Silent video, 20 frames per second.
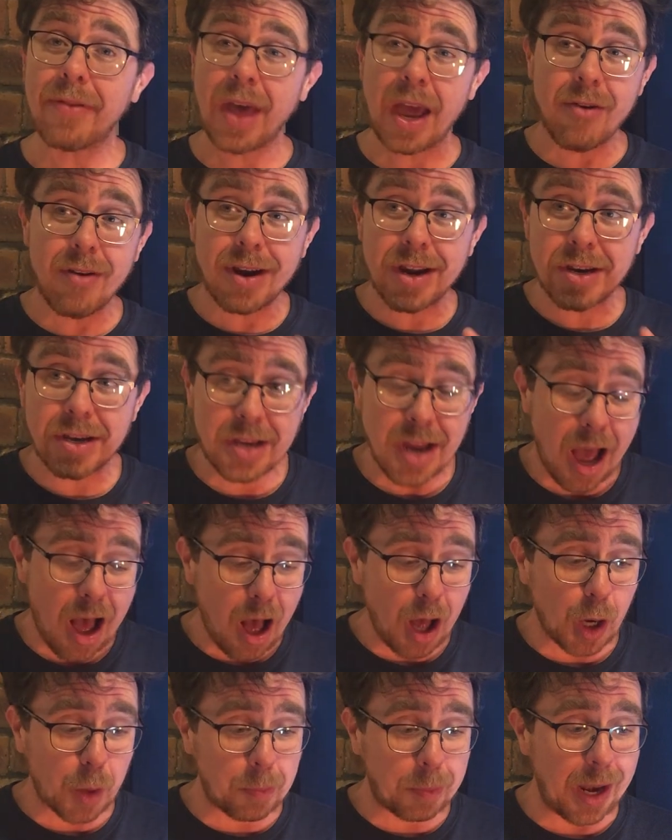They're in a
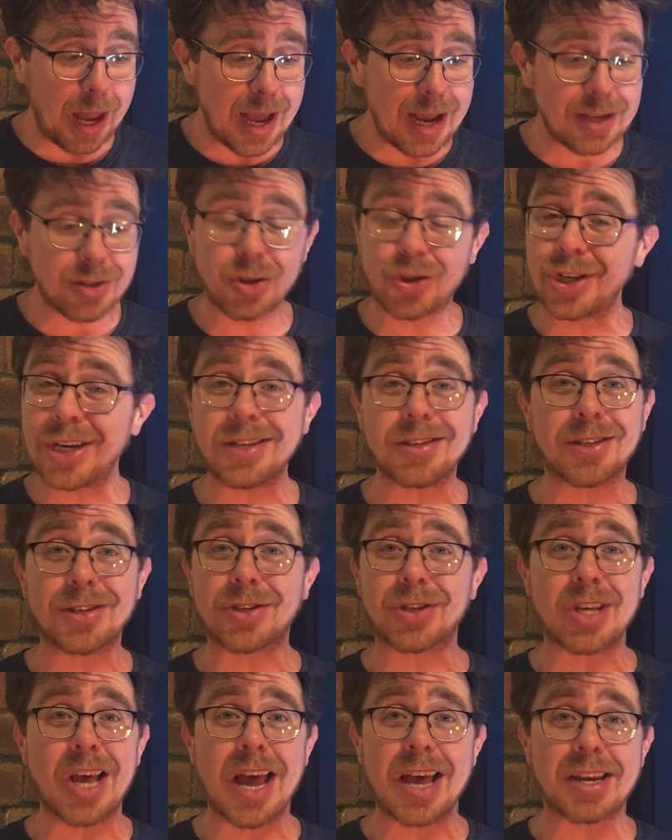dark place.
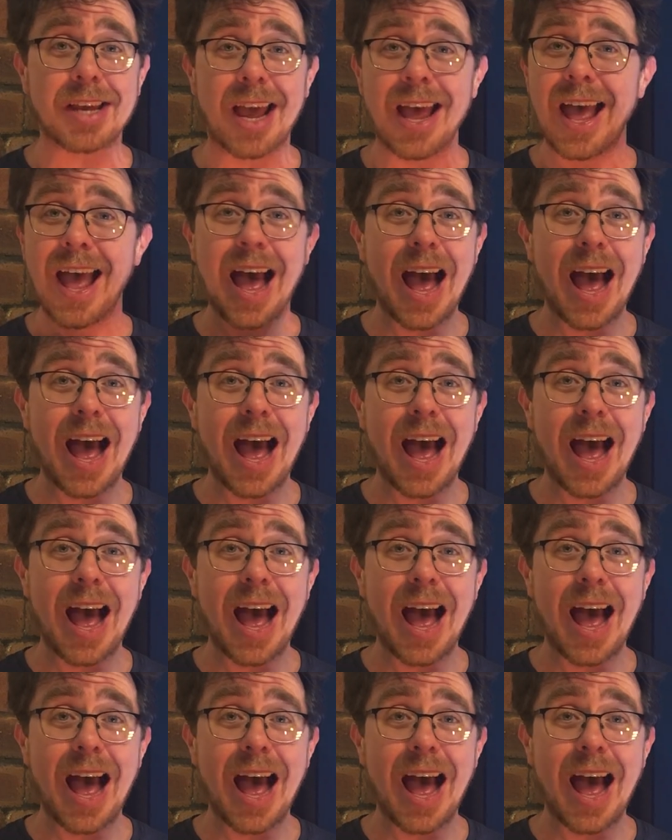Jesus said,